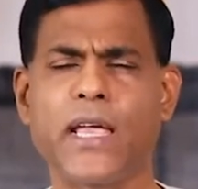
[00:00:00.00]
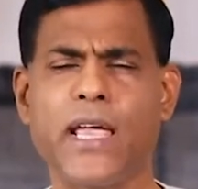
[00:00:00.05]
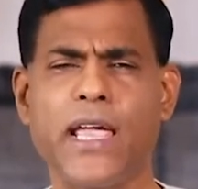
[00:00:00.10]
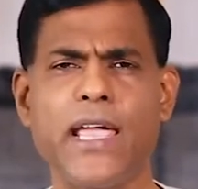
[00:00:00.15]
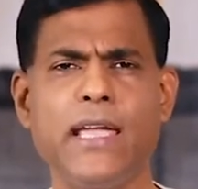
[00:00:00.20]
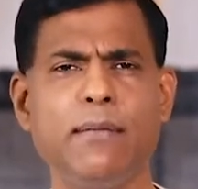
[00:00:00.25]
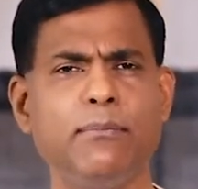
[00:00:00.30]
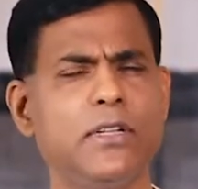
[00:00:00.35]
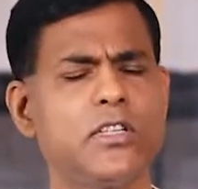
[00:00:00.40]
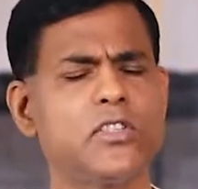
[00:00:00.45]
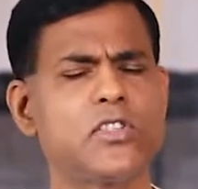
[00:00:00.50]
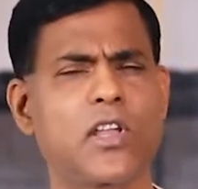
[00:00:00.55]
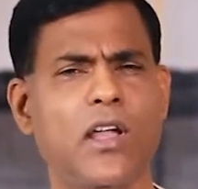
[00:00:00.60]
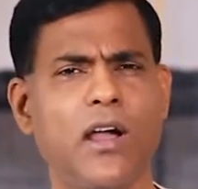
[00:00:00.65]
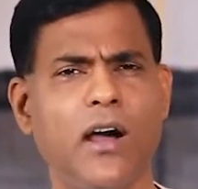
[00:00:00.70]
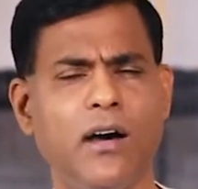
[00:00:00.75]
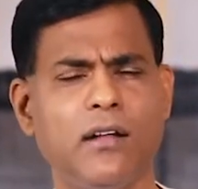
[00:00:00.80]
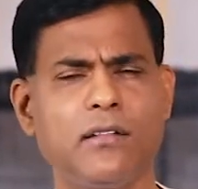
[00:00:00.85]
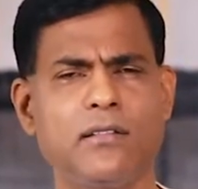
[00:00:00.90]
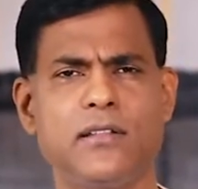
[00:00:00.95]
aimless
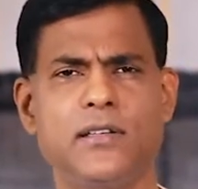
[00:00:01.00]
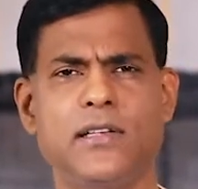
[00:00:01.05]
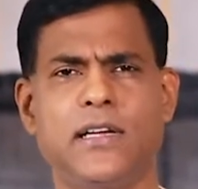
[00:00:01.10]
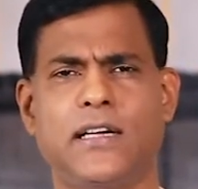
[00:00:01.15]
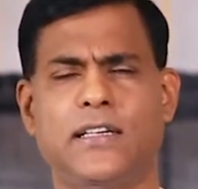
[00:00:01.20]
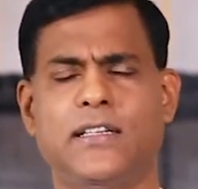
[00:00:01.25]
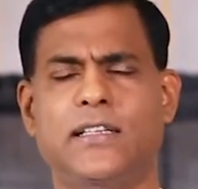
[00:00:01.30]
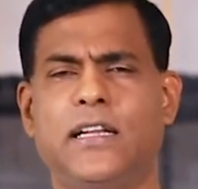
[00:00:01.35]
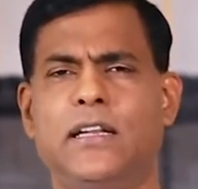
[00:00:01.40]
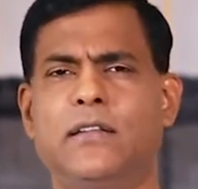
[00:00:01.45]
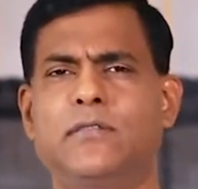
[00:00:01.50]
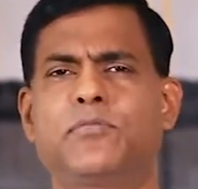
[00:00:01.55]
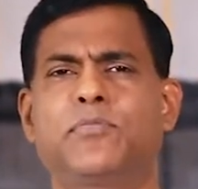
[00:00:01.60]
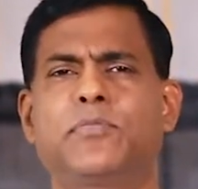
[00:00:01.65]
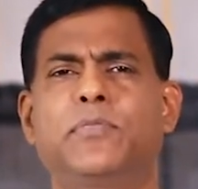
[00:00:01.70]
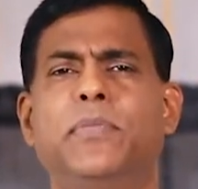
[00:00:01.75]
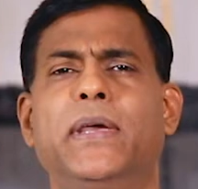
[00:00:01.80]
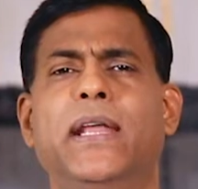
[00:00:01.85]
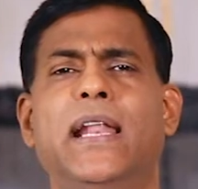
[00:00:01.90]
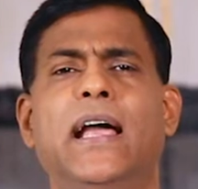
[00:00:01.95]
conduct that has
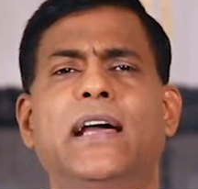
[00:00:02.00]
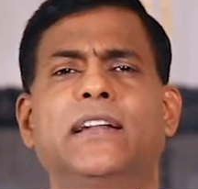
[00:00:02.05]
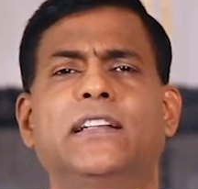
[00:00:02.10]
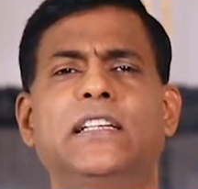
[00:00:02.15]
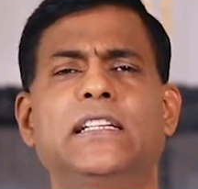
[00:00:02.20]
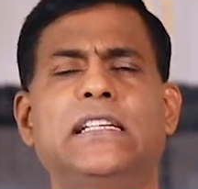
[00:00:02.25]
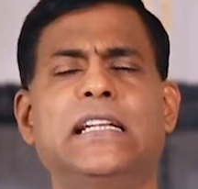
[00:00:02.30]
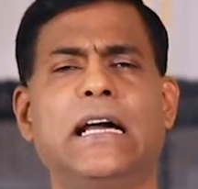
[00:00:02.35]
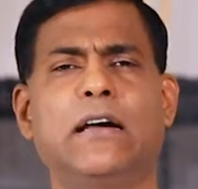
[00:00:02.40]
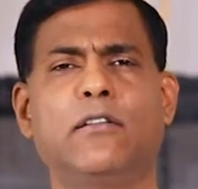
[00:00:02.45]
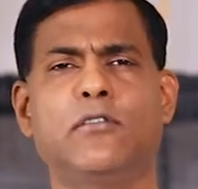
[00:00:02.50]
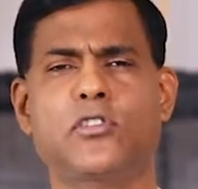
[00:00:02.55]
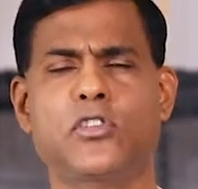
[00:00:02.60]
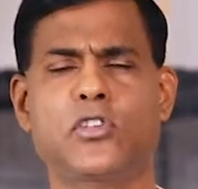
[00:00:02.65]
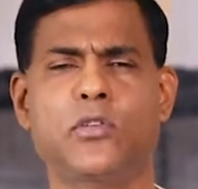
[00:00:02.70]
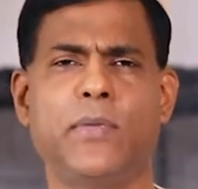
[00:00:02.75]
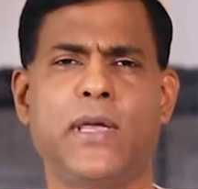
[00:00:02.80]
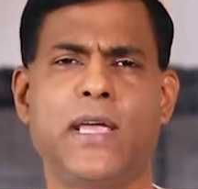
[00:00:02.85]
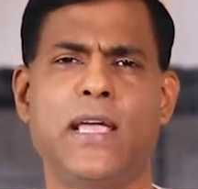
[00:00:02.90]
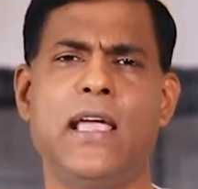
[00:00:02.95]
been handed down
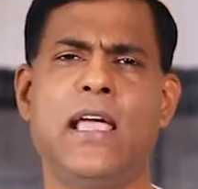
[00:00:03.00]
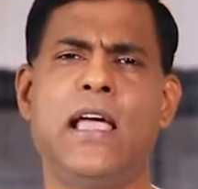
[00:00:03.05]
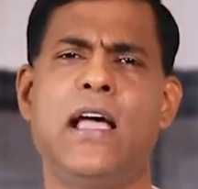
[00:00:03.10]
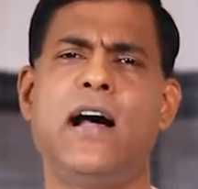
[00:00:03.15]
to me.